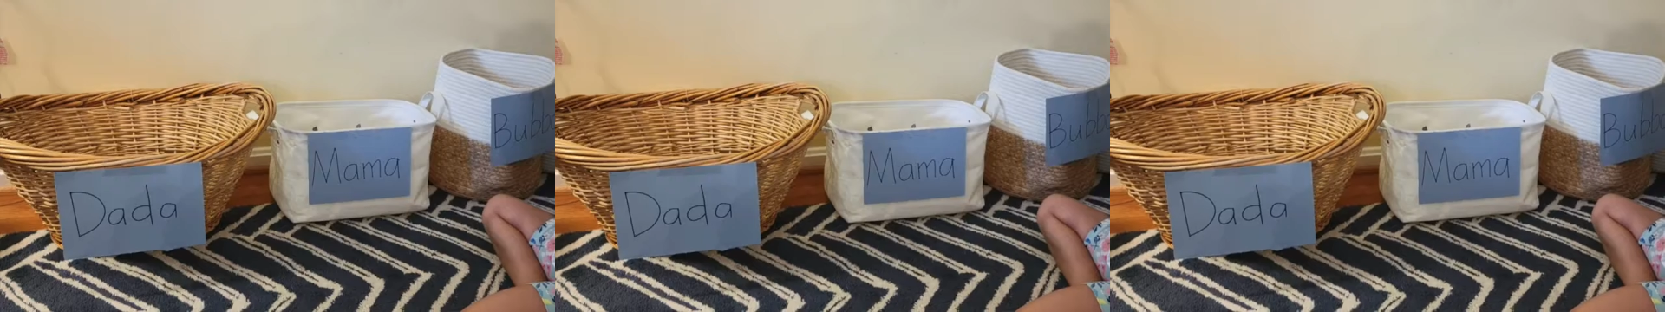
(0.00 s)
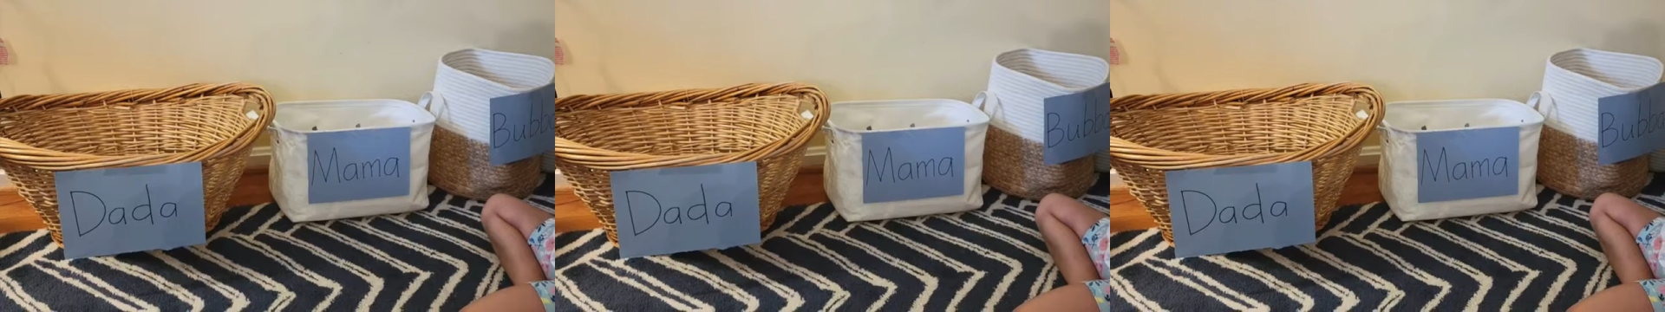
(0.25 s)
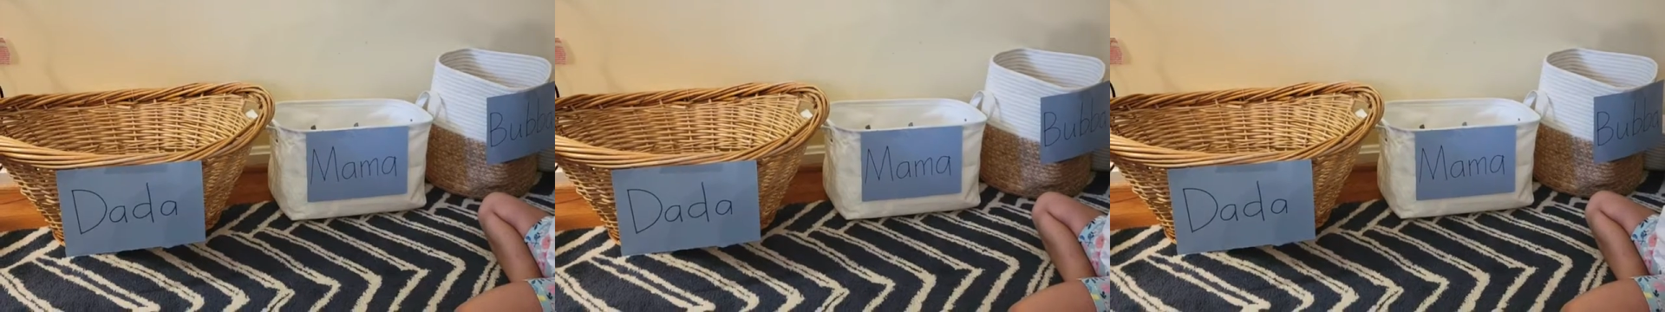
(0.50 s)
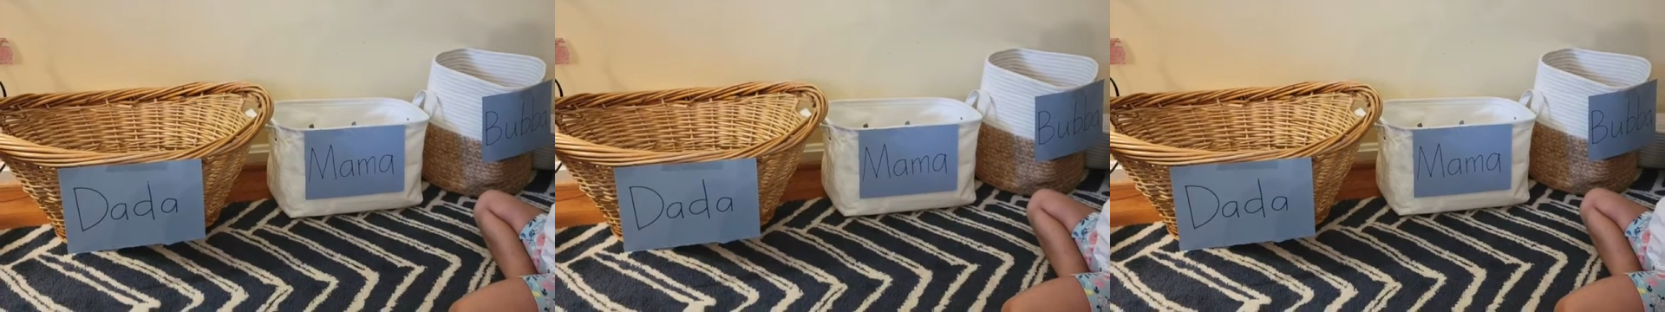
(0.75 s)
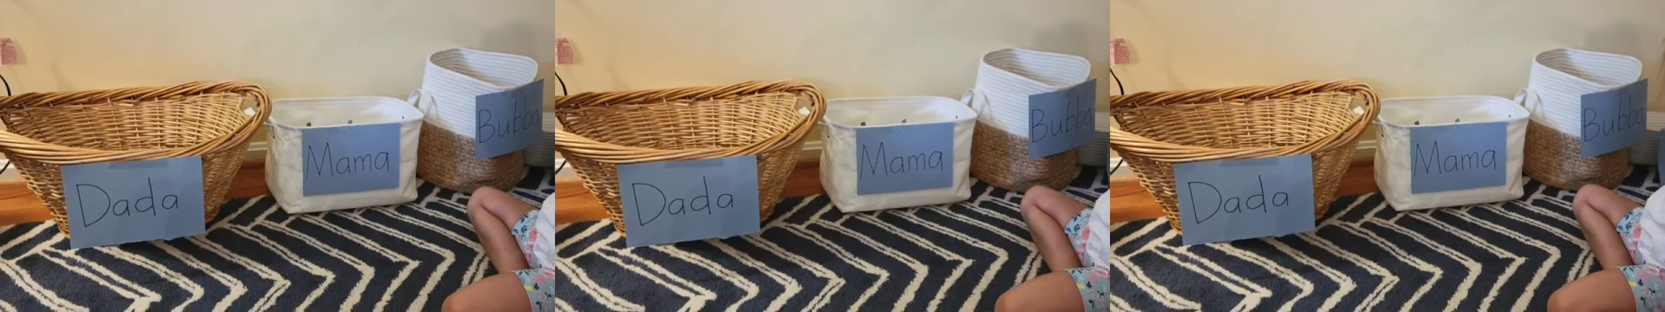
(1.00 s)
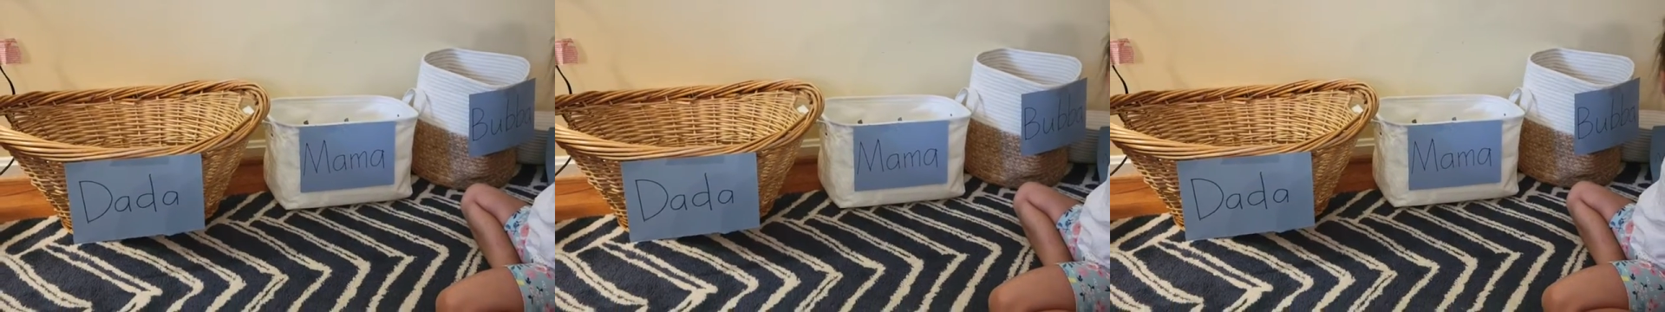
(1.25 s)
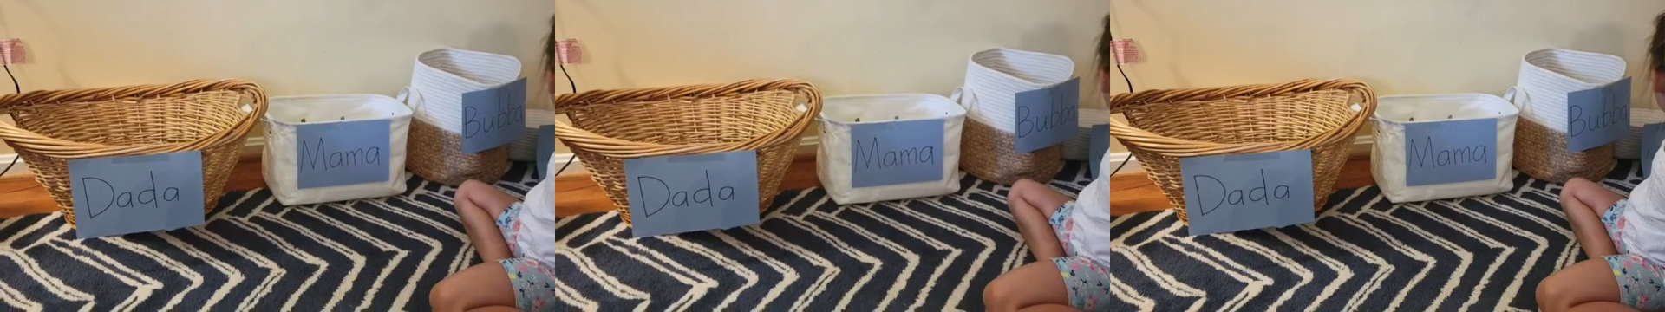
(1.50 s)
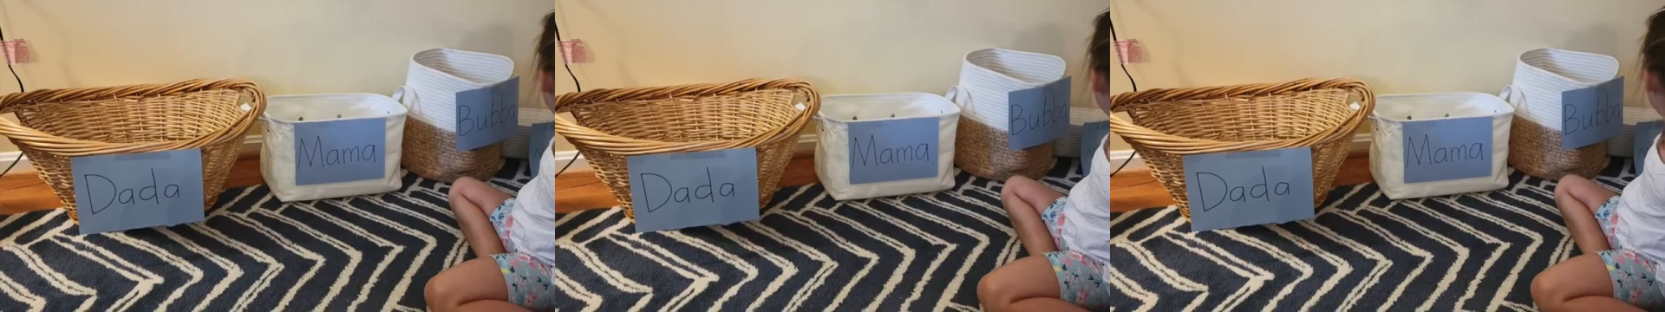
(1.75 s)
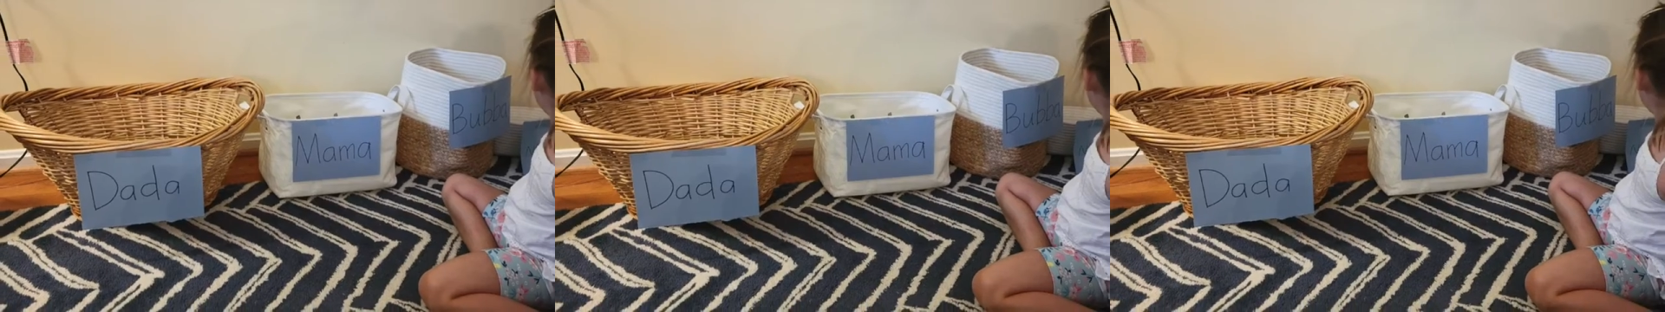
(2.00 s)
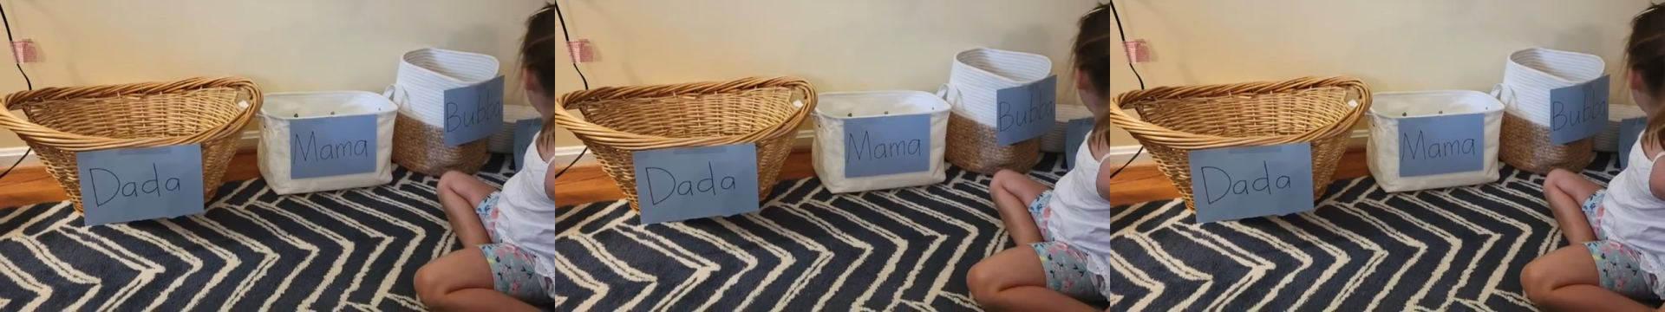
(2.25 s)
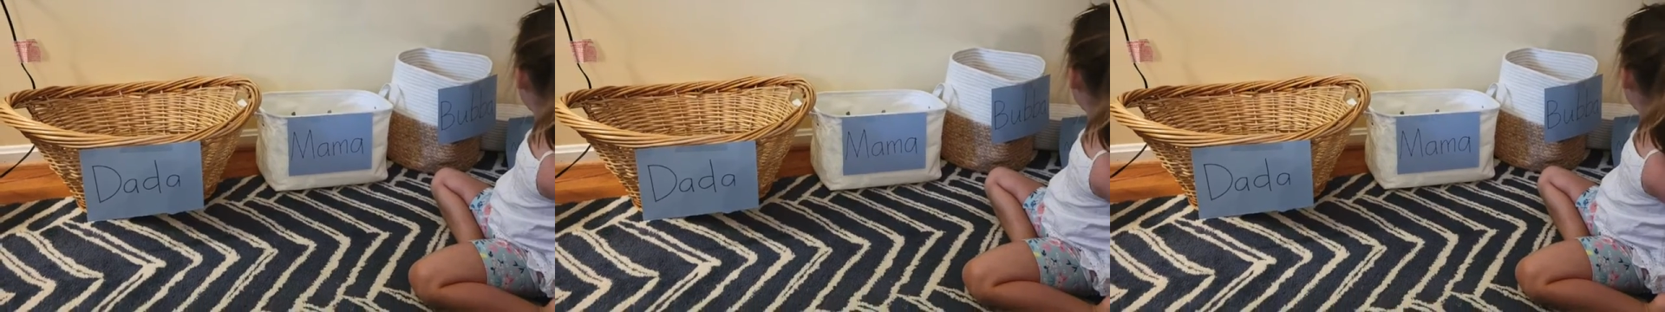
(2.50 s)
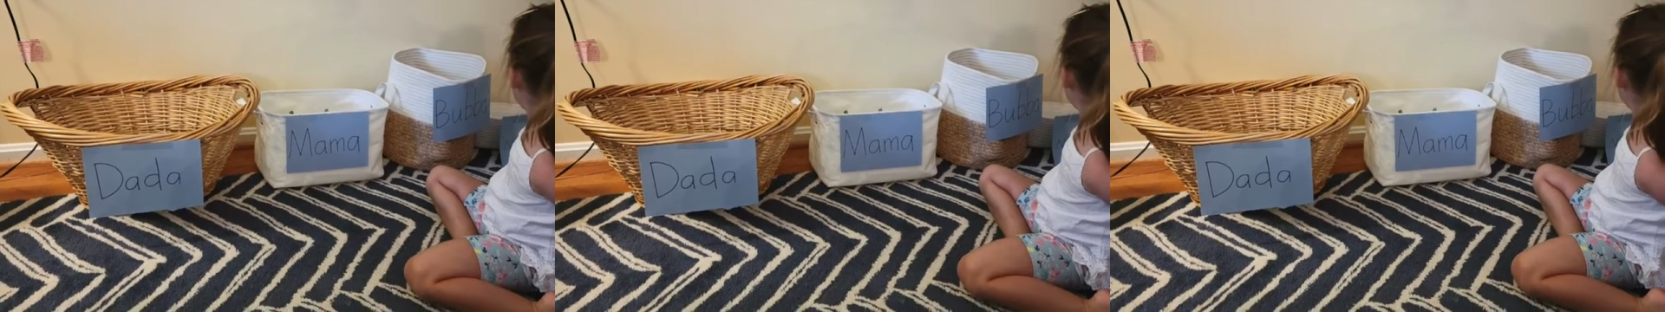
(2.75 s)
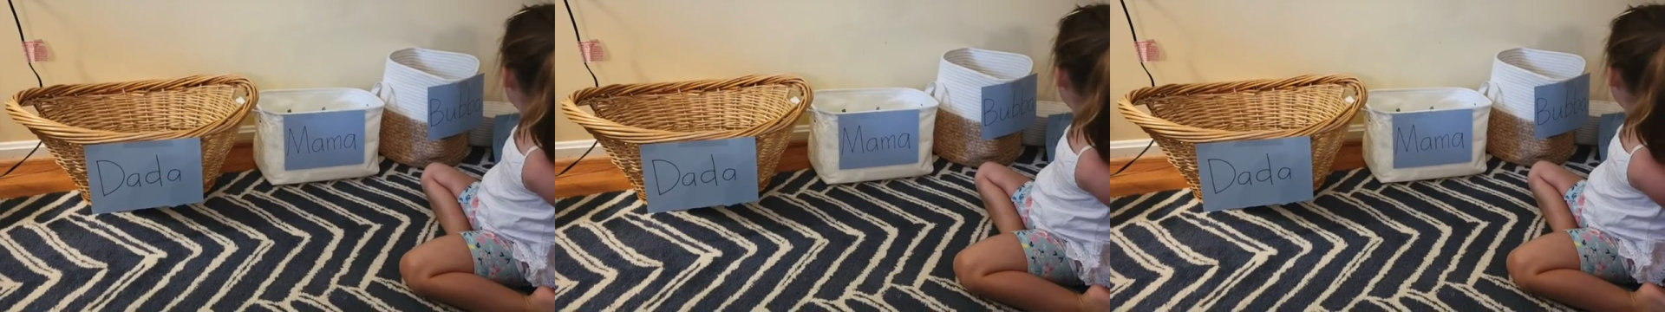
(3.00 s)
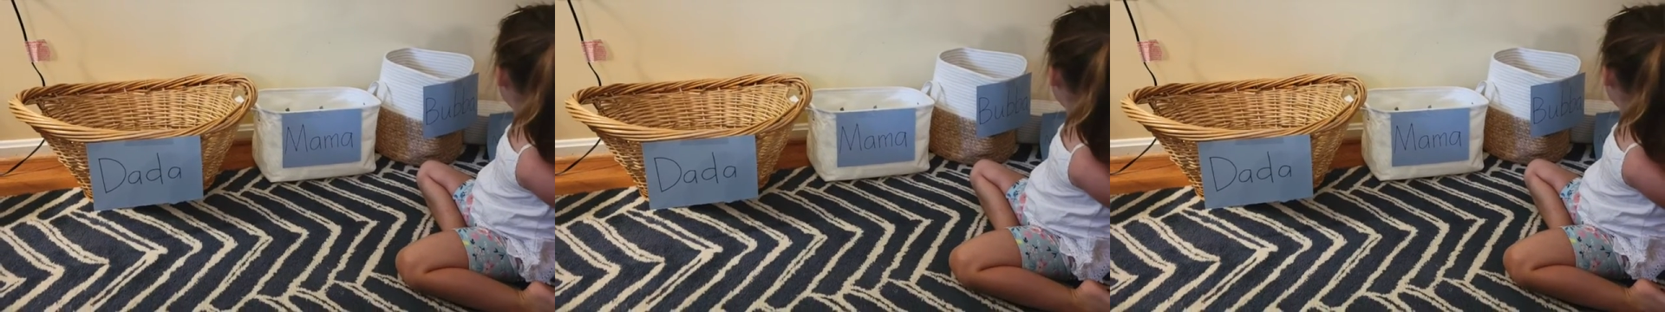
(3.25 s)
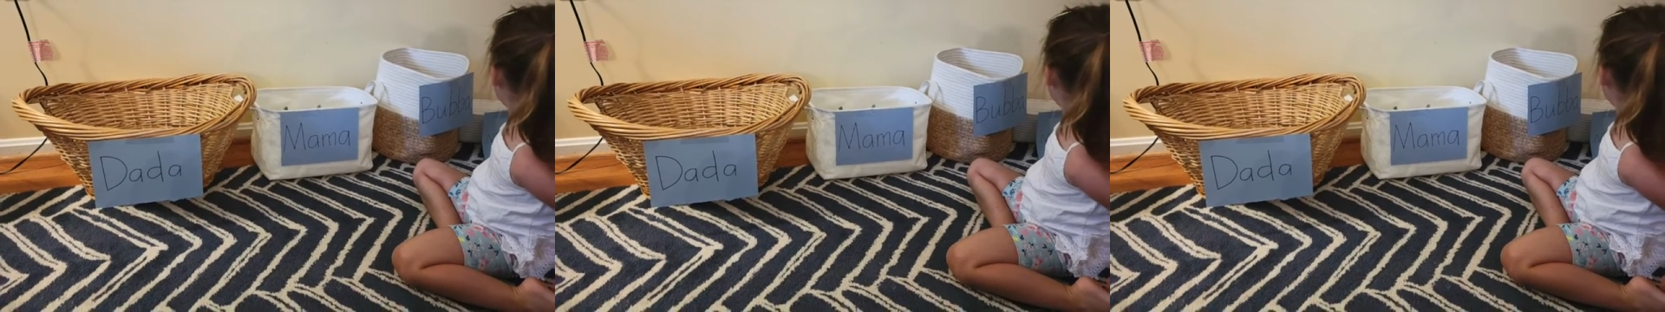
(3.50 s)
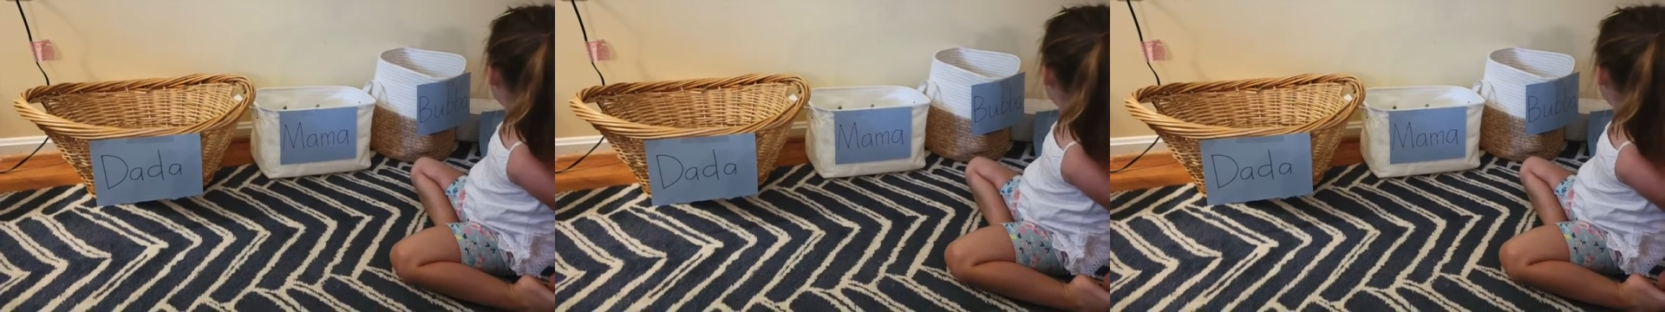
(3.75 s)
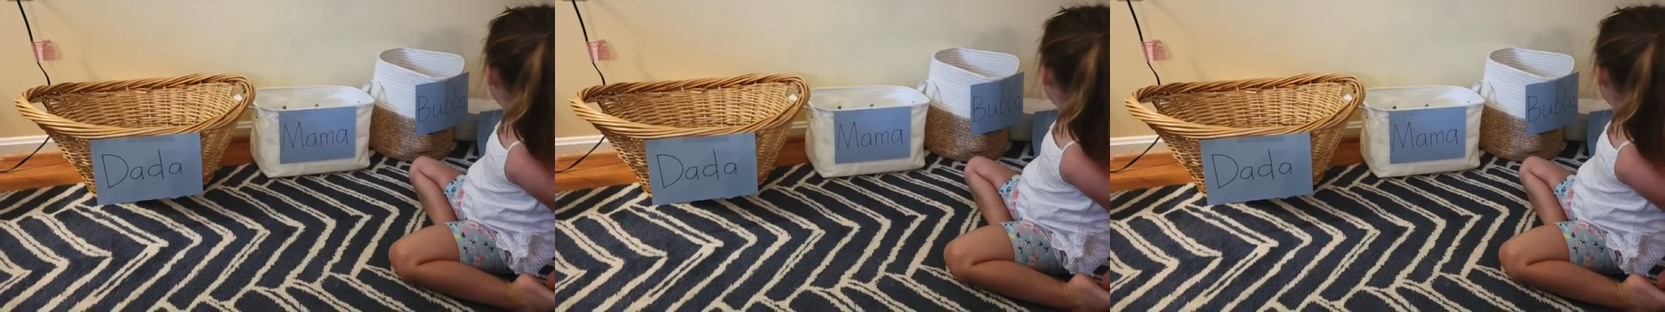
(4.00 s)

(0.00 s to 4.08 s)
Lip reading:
Nobody's mouth can be seen.